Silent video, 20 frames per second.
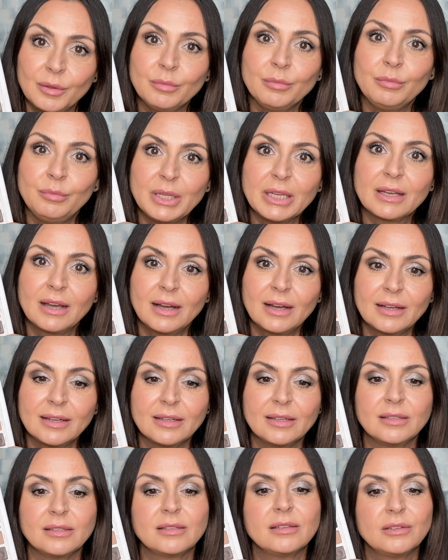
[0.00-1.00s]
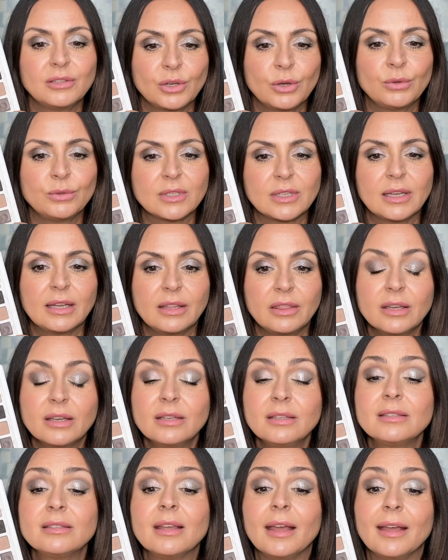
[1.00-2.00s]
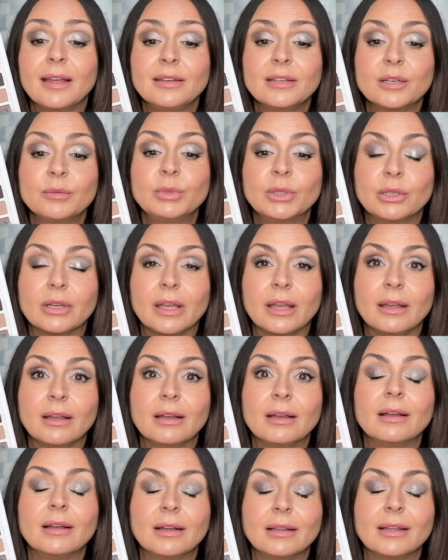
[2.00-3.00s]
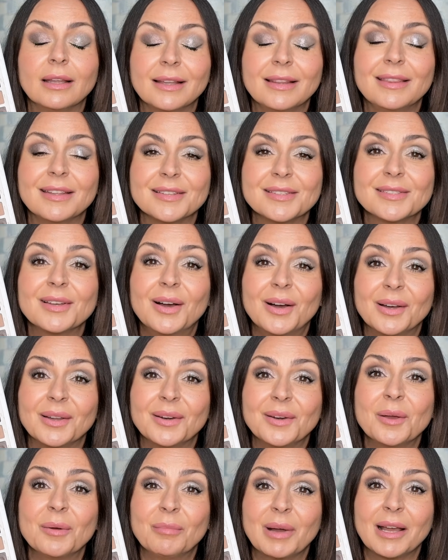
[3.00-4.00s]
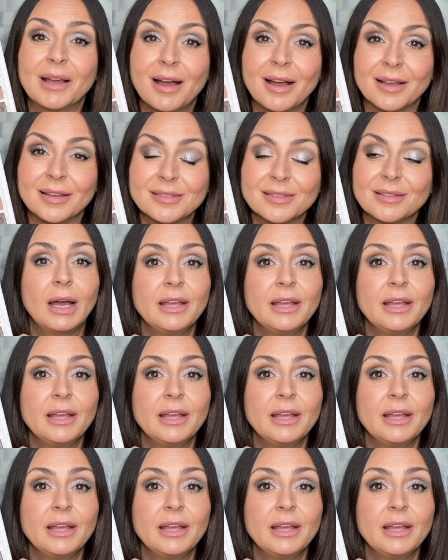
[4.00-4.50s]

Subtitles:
because tones like this end up looking like this on my eyes.